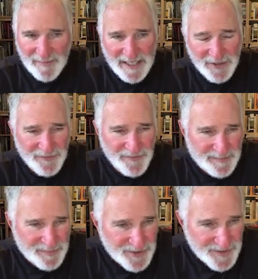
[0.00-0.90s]
about
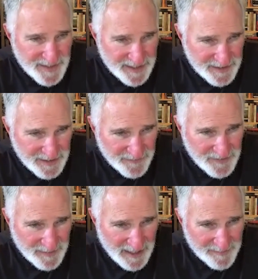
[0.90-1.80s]
3% of
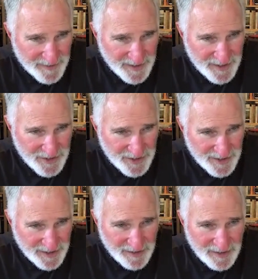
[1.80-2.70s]
the population
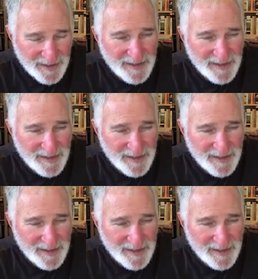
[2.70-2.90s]
here.